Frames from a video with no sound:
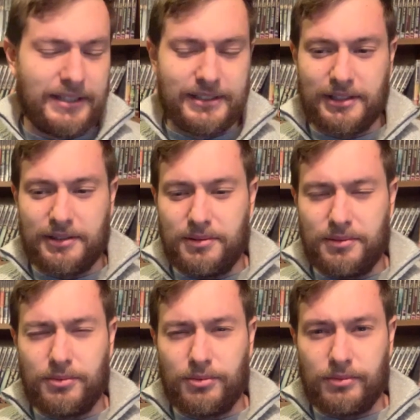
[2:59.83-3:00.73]
So,
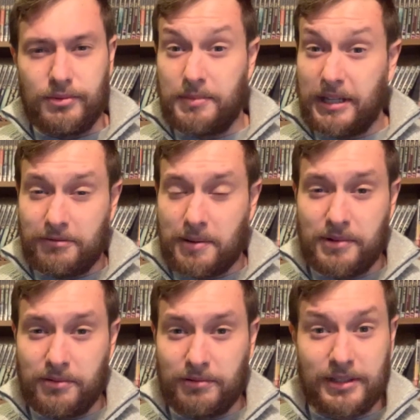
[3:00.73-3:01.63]
you may
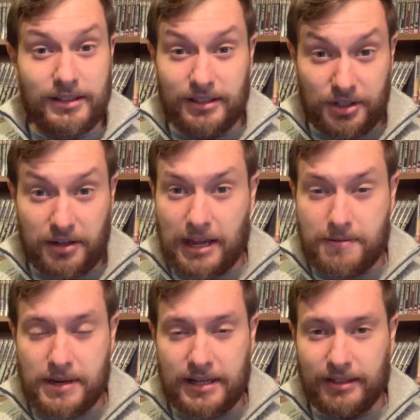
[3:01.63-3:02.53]
remember when the show came
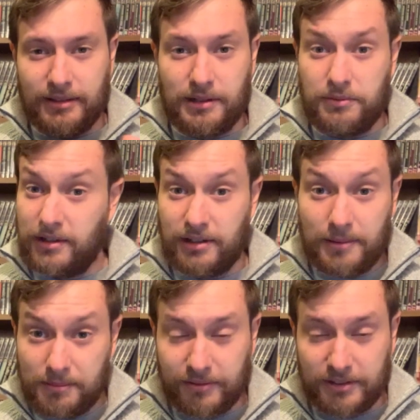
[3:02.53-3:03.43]
back, there were a
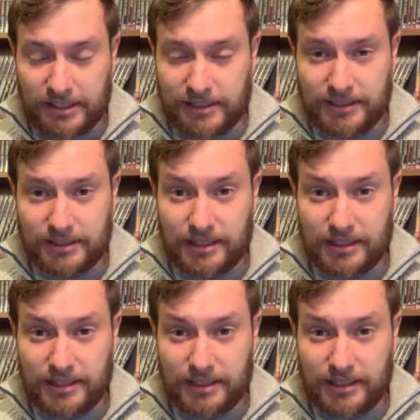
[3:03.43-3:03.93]
number of Daleks.